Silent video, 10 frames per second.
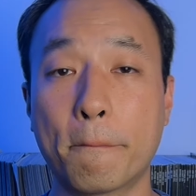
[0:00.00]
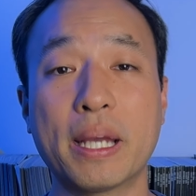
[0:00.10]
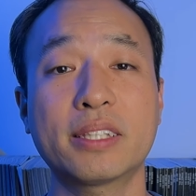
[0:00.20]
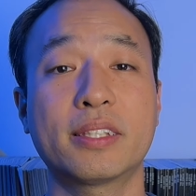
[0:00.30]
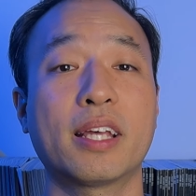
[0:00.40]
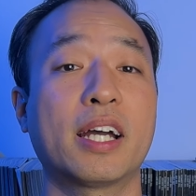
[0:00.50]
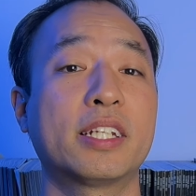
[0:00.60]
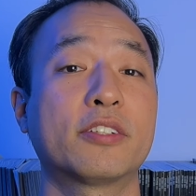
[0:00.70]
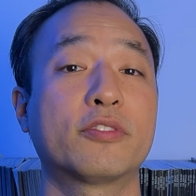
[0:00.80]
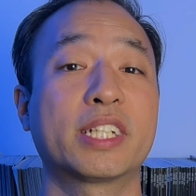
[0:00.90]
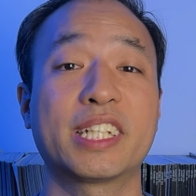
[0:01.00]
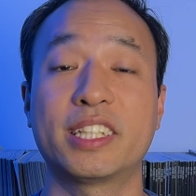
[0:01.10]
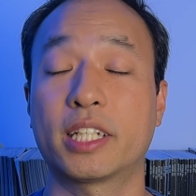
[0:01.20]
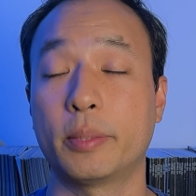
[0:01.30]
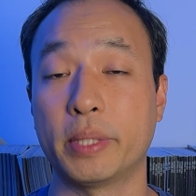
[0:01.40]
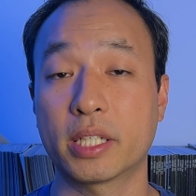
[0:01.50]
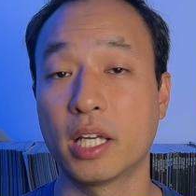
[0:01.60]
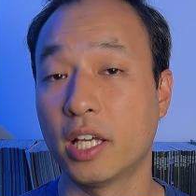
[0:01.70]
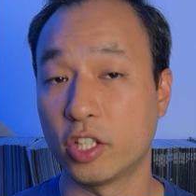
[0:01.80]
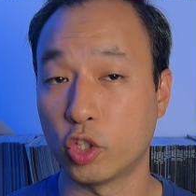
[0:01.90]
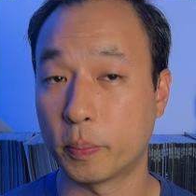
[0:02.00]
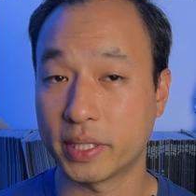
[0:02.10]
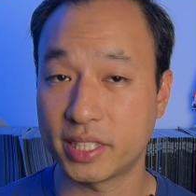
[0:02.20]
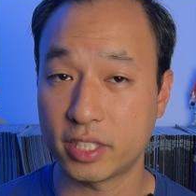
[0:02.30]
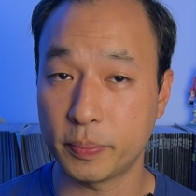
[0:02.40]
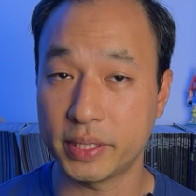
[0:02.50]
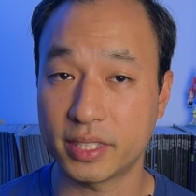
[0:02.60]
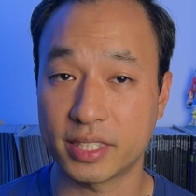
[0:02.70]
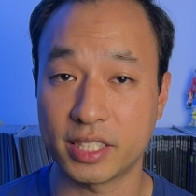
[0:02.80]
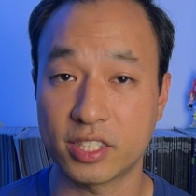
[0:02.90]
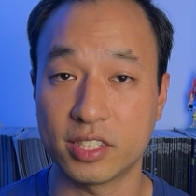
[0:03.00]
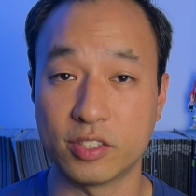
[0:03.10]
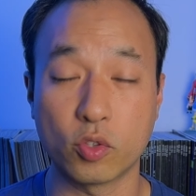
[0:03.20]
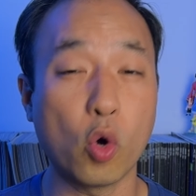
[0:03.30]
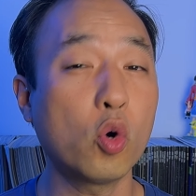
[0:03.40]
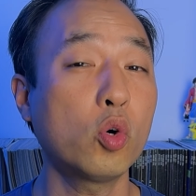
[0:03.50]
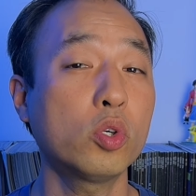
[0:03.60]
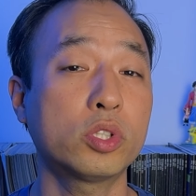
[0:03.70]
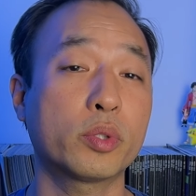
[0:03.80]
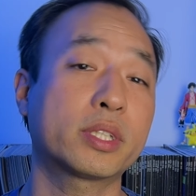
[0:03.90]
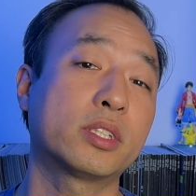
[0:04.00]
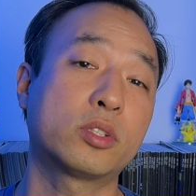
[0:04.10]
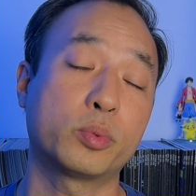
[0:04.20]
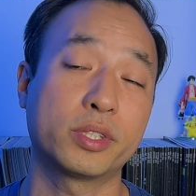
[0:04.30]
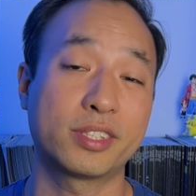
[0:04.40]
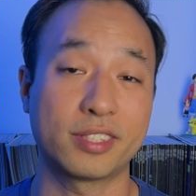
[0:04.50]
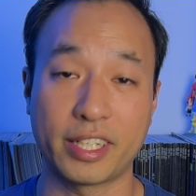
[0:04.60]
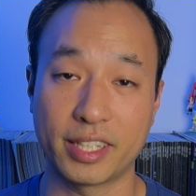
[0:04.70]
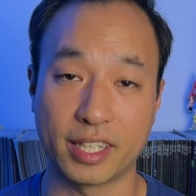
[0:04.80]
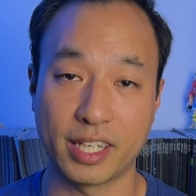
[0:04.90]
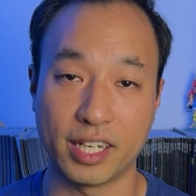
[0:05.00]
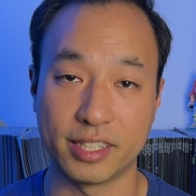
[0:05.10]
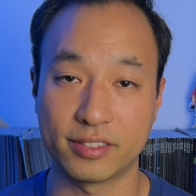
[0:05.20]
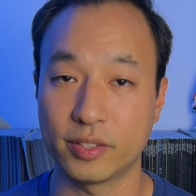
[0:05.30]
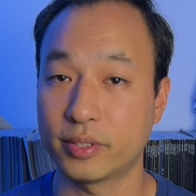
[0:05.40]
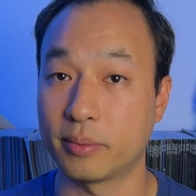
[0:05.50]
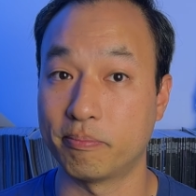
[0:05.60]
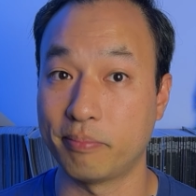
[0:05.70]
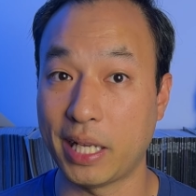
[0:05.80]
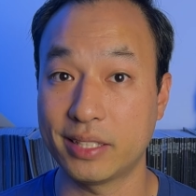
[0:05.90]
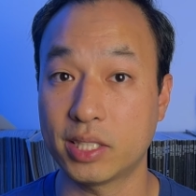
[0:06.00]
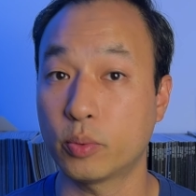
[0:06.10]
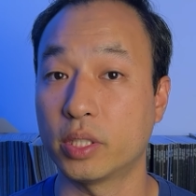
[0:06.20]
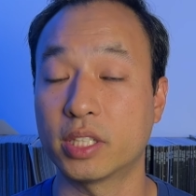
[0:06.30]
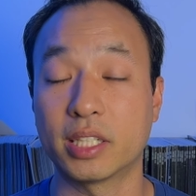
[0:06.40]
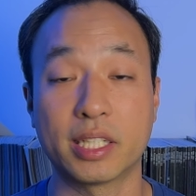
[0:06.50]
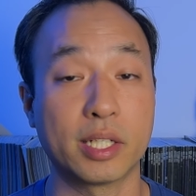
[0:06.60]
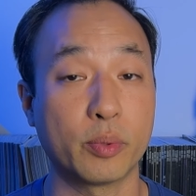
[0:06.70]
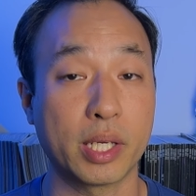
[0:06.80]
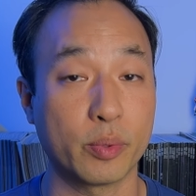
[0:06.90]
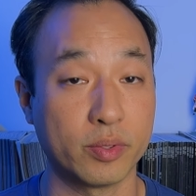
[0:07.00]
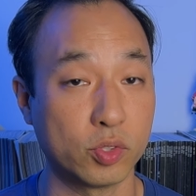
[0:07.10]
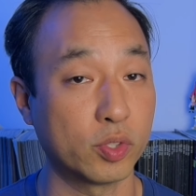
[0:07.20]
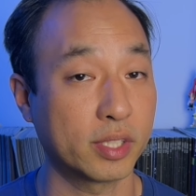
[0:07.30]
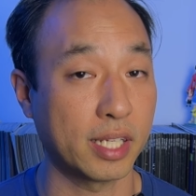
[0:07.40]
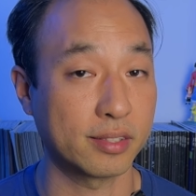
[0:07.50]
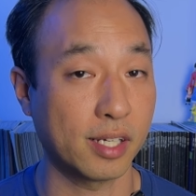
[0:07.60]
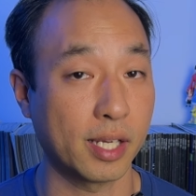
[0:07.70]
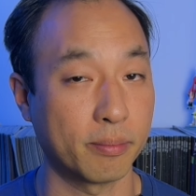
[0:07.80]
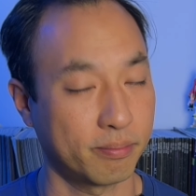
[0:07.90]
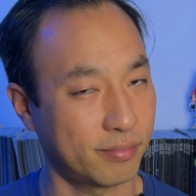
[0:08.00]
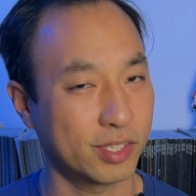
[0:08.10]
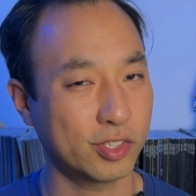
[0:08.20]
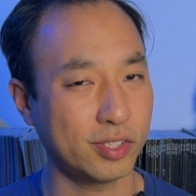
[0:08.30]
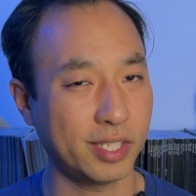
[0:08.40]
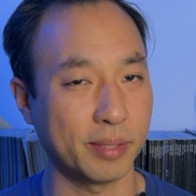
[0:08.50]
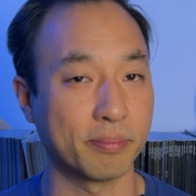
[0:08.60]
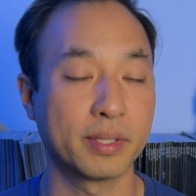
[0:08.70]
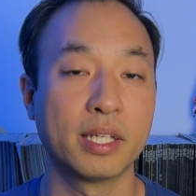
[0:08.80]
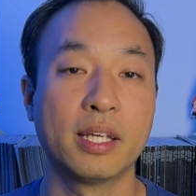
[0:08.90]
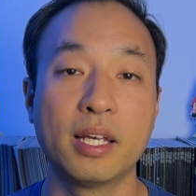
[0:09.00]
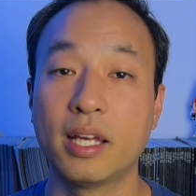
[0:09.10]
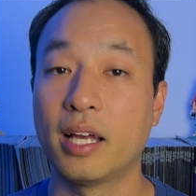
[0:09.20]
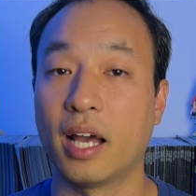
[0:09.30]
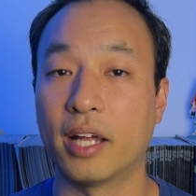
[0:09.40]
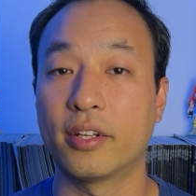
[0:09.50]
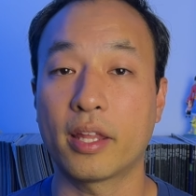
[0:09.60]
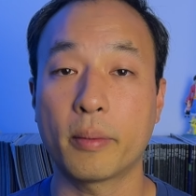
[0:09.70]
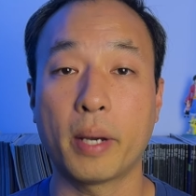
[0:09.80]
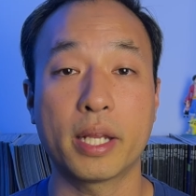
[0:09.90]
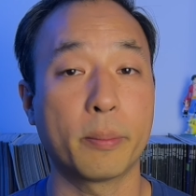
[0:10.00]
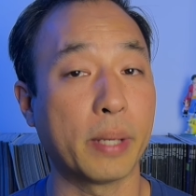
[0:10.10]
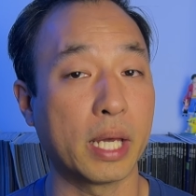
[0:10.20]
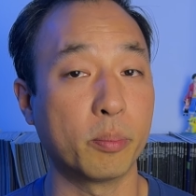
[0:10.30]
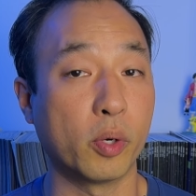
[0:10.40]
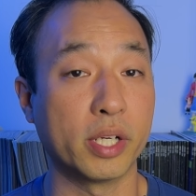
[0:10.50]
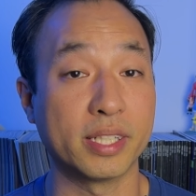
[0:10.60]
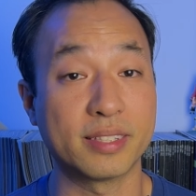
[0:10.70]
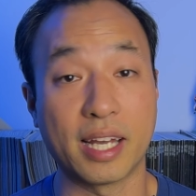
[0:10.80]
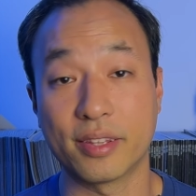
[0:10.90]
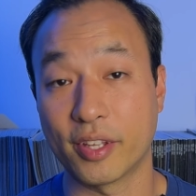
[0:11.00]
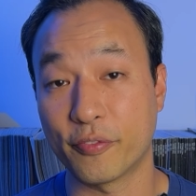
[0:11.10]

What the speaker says: Back to the idea of ringing in the gimmick, your participant's attention is all directed towards signing the card, so it's amazing what you can get away with during that time. Good tip. Another minor bad point is that the